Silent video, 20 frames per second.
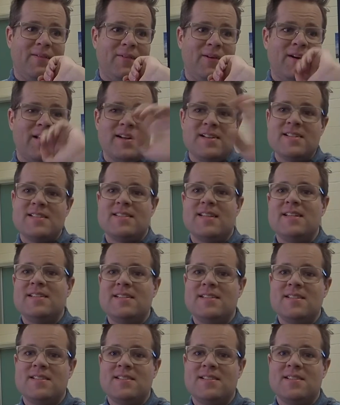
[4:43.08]
when I just said
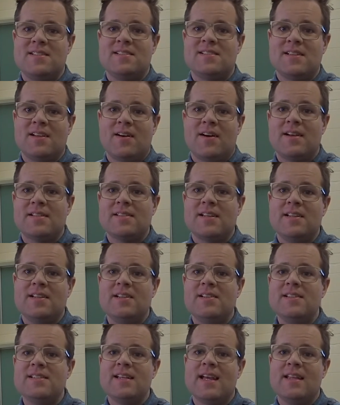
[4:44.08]
to the students, guys, can
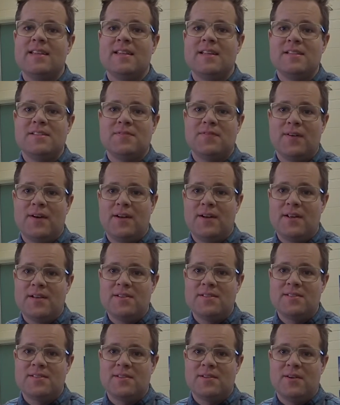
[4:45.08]
you just get these
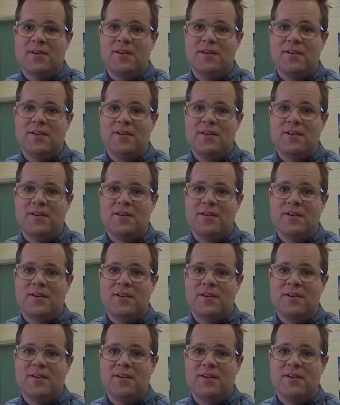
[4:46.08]
photos